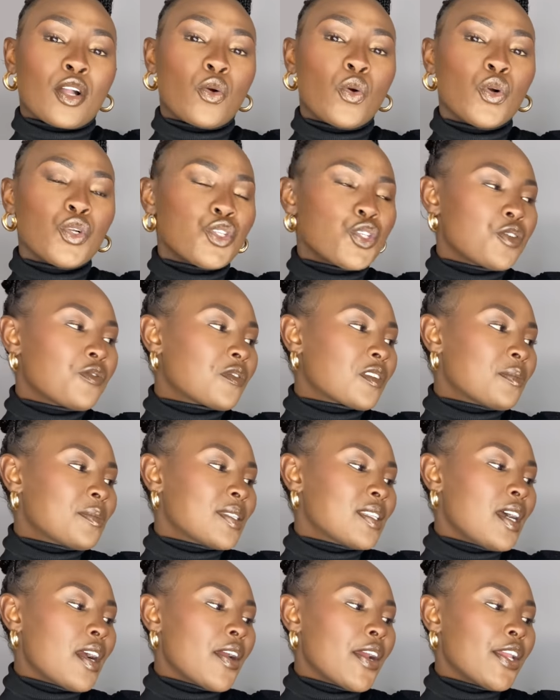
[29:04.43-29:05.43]
kochi from
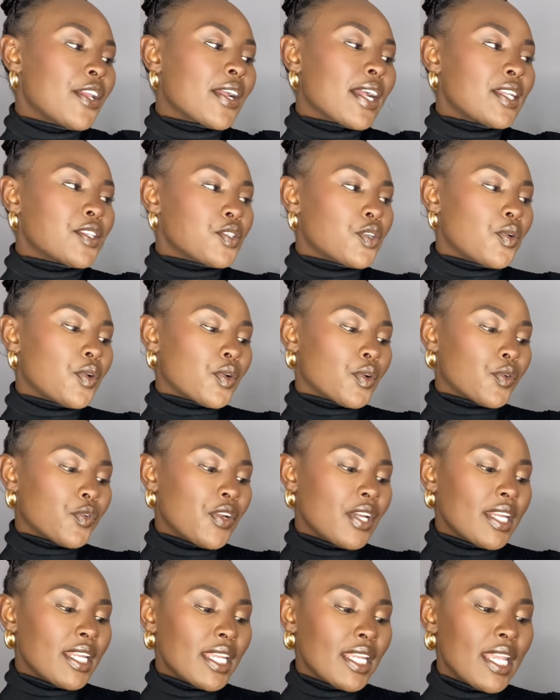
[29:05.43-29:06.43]
Zara. You guys know it
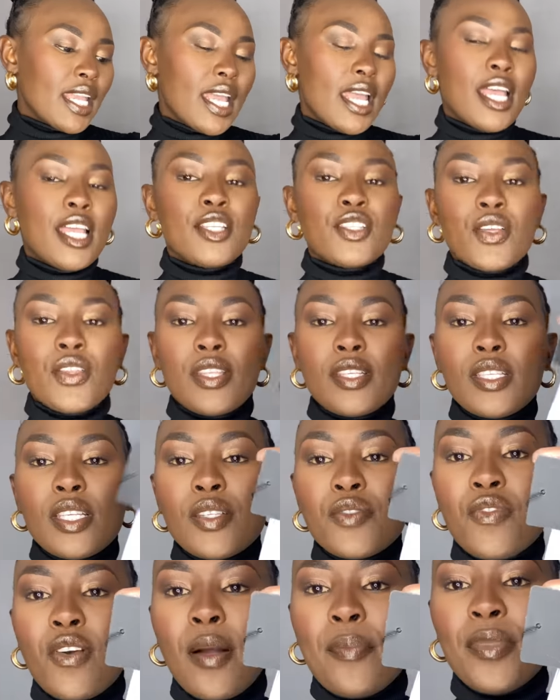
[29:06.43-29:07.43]
already. So this is
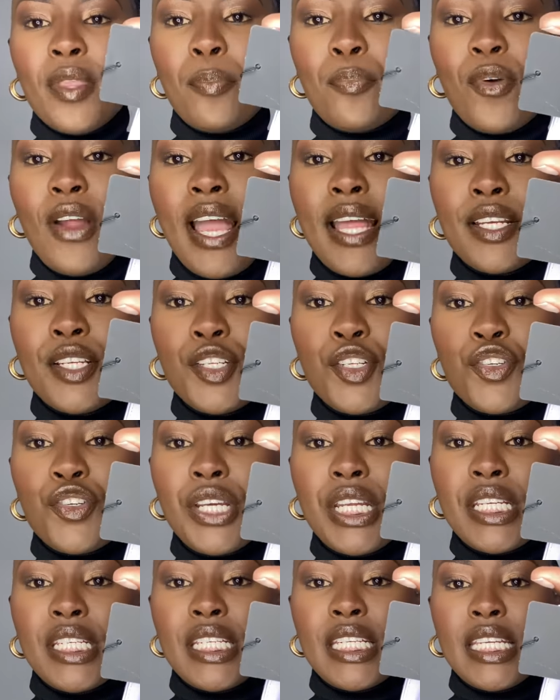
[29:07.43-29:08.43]
from the brand
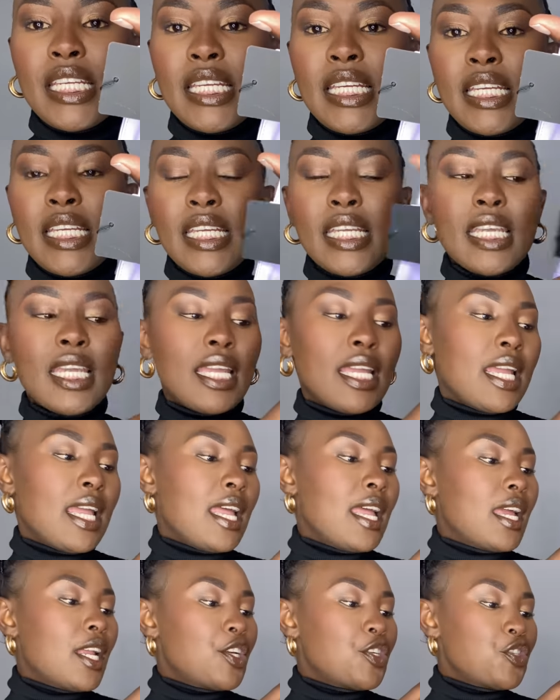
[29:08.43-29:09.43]
Trendy
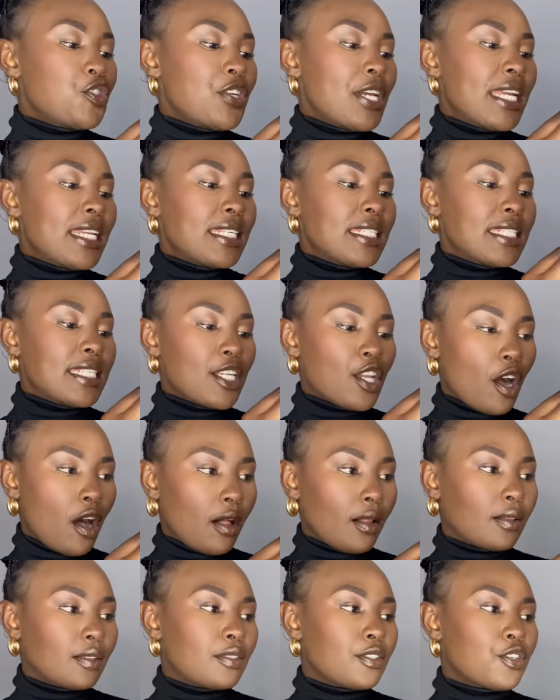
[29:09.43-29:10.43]

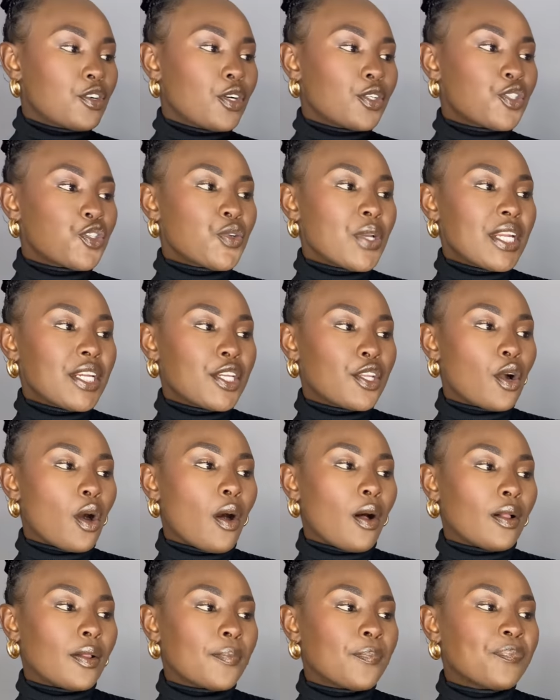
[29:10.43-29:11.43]
Trendyol or
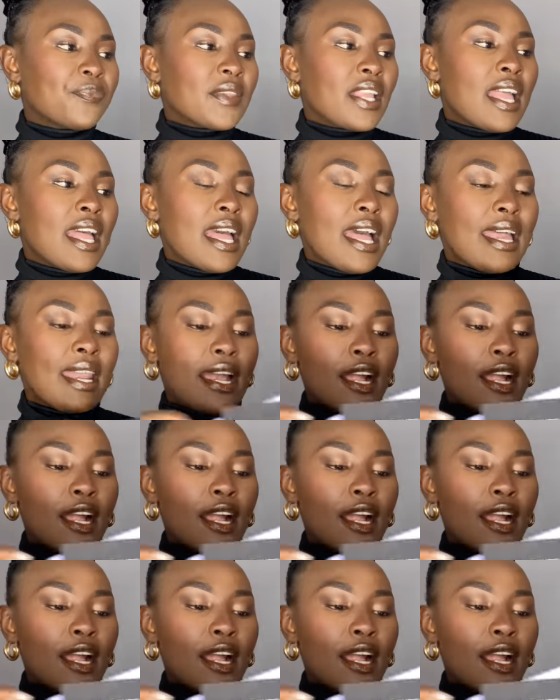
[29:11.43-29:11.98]
Trendyol and